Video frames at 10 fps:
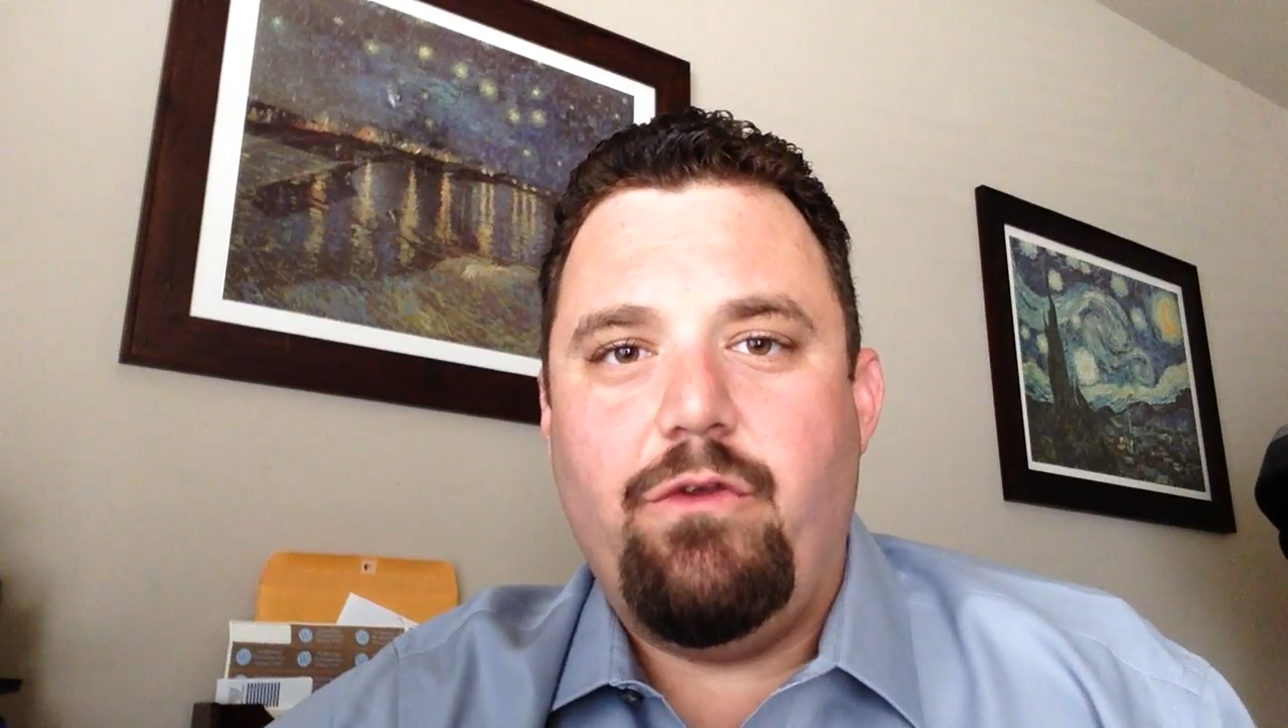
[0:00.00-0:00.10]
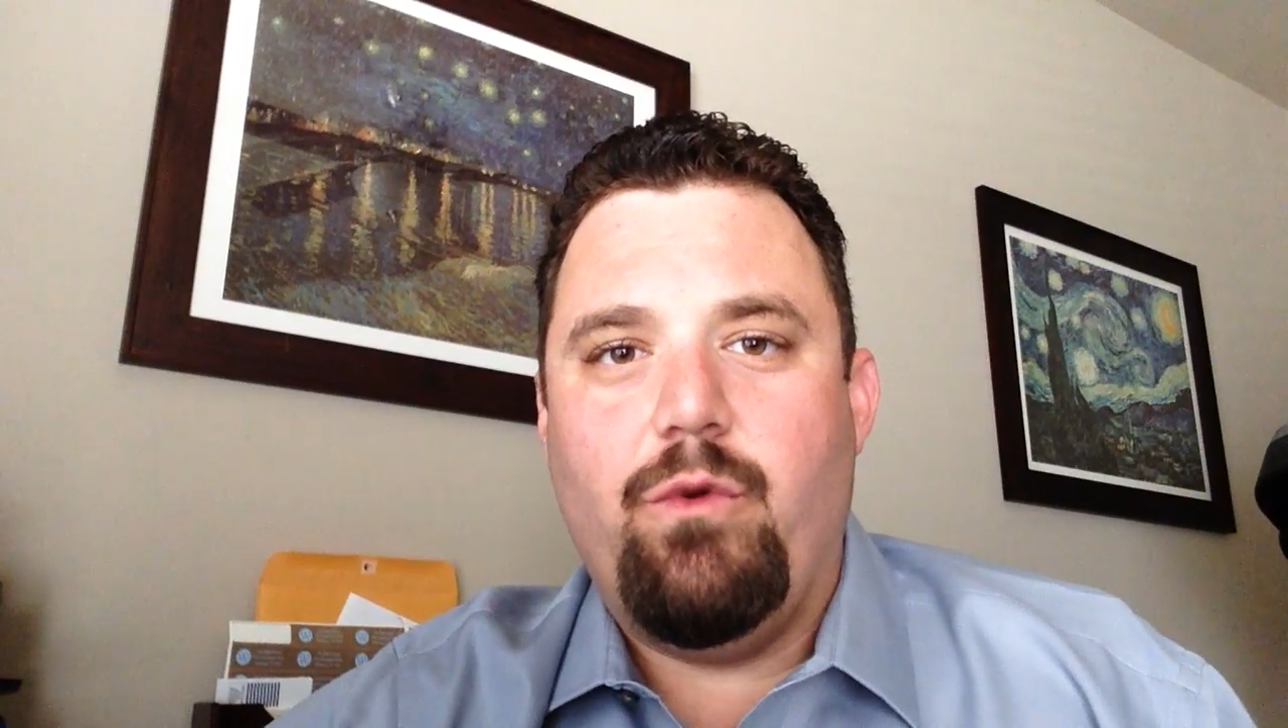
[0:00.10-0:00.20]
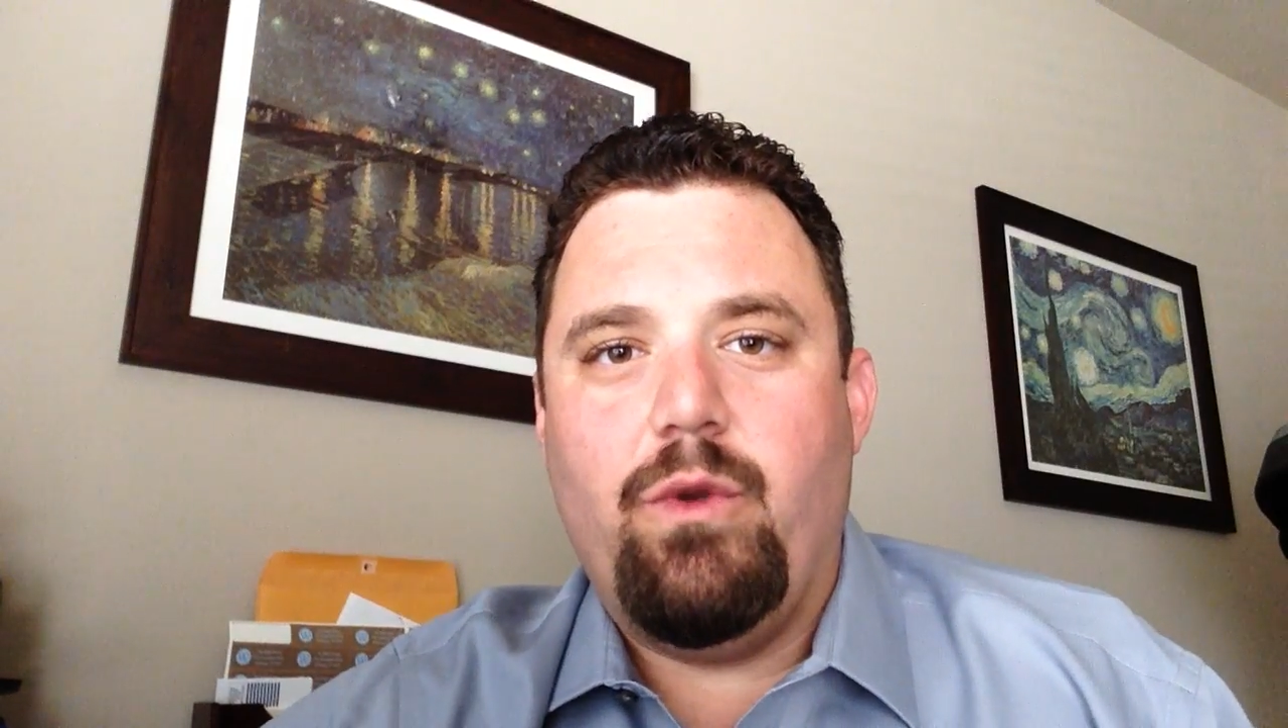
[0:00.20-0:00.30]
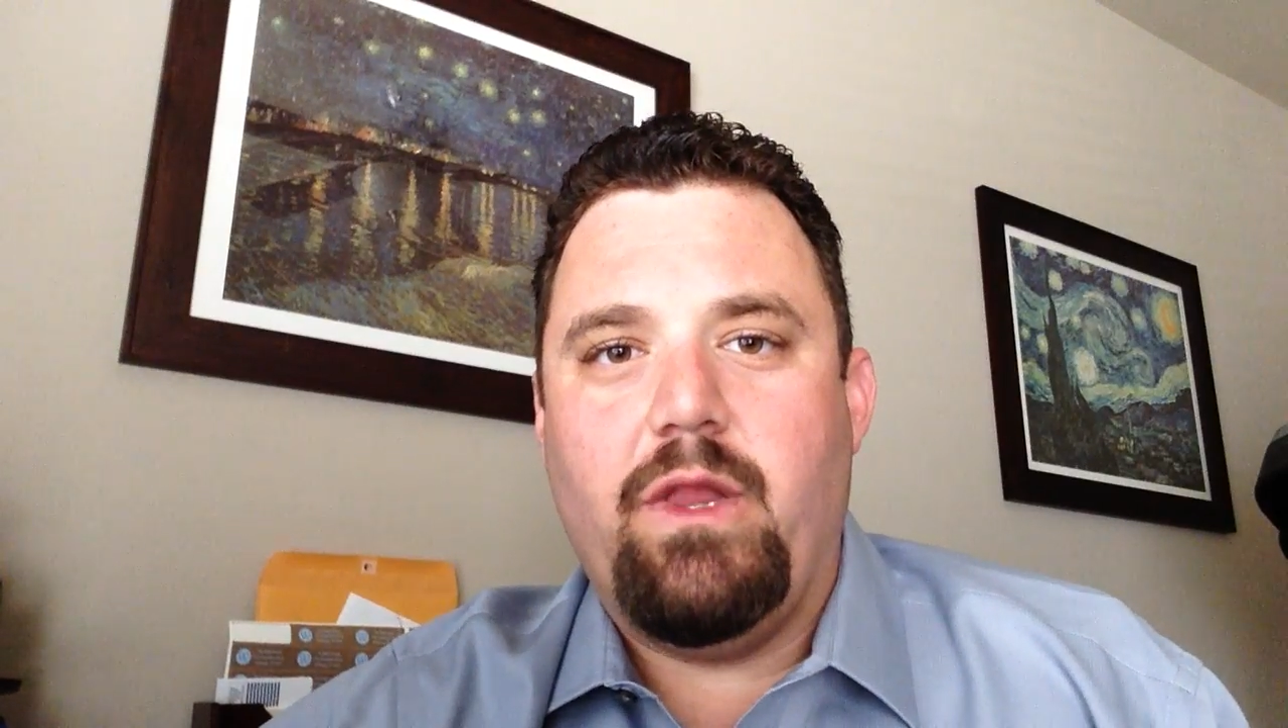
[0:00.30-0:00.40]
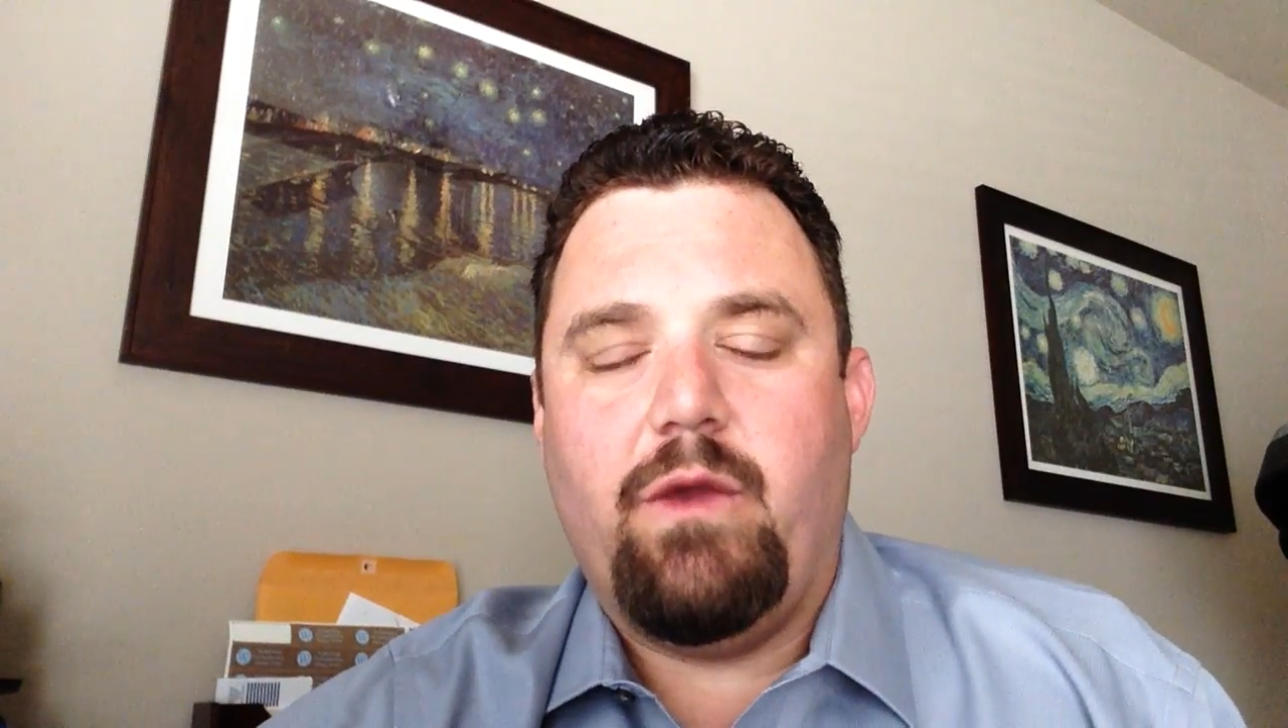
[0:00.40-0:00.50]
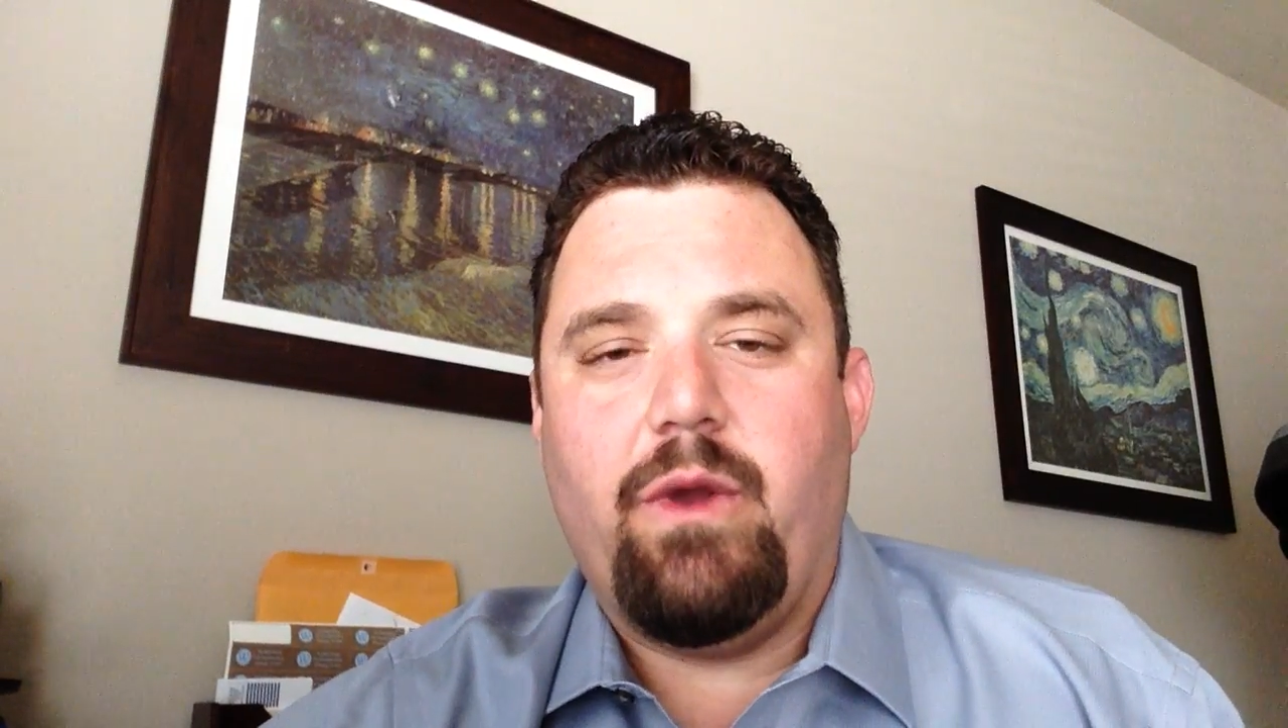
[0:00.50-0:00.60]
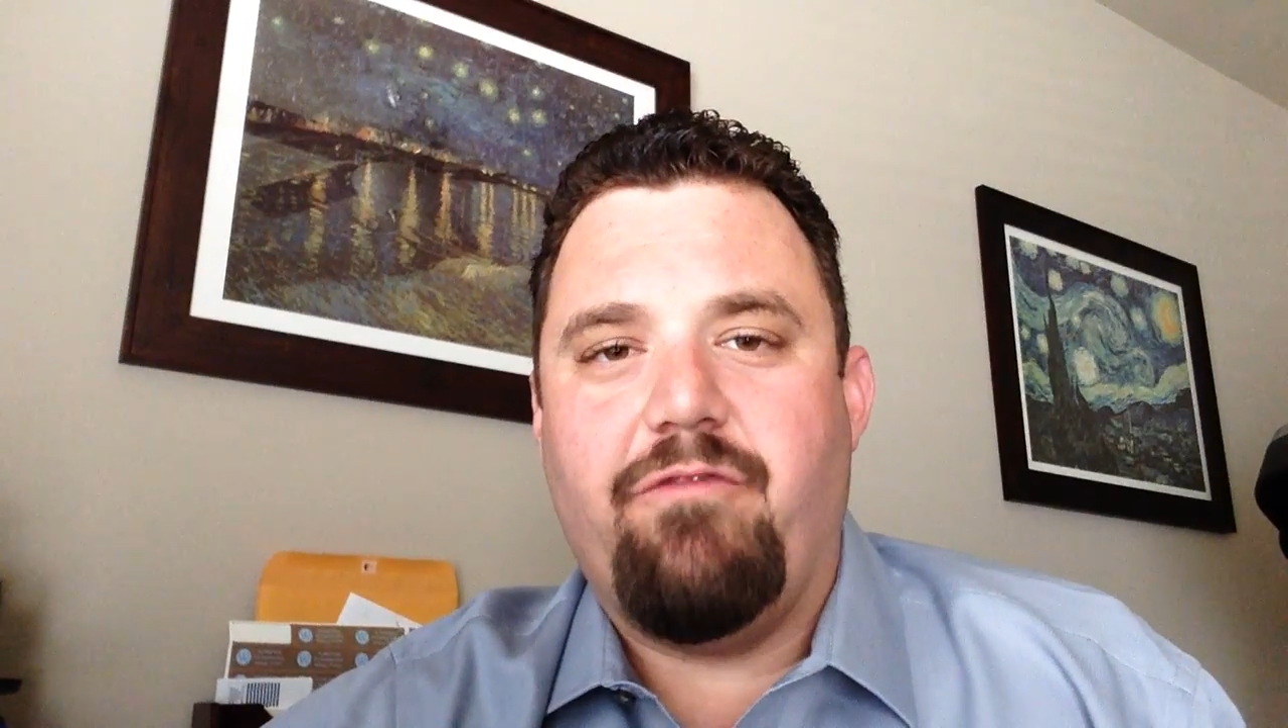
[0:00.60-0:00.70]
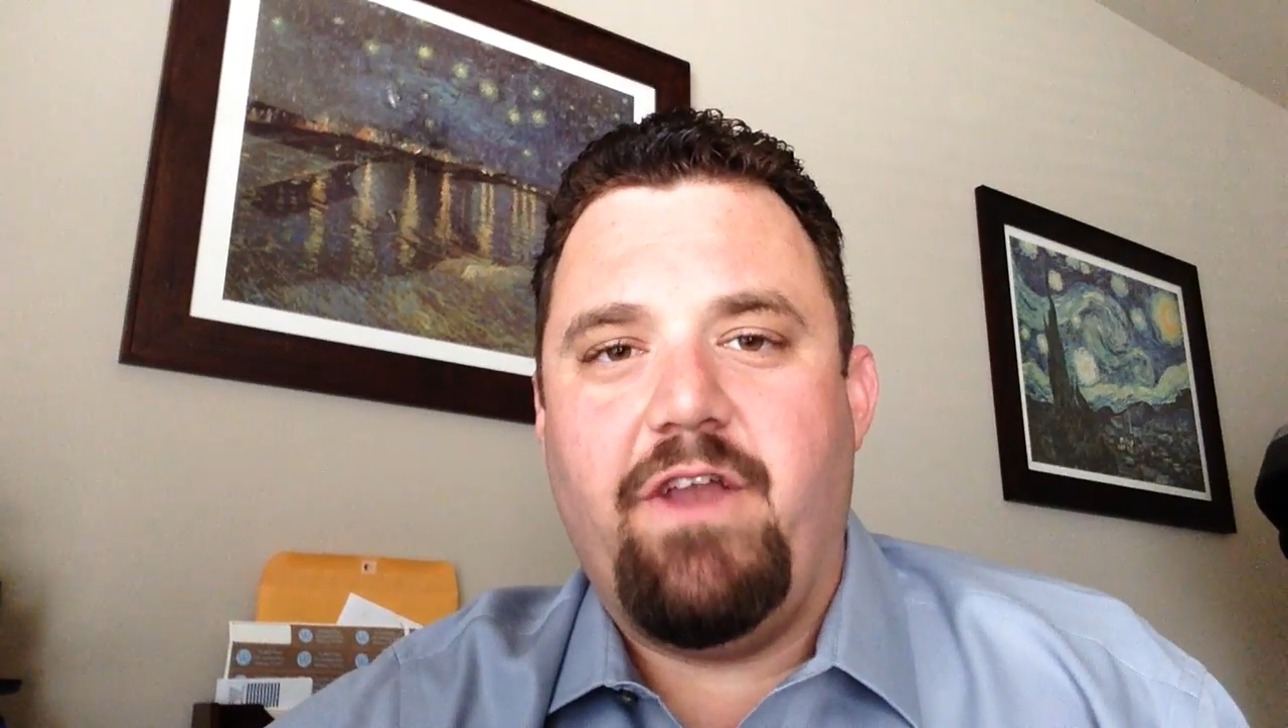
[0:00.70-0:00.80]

do a really quick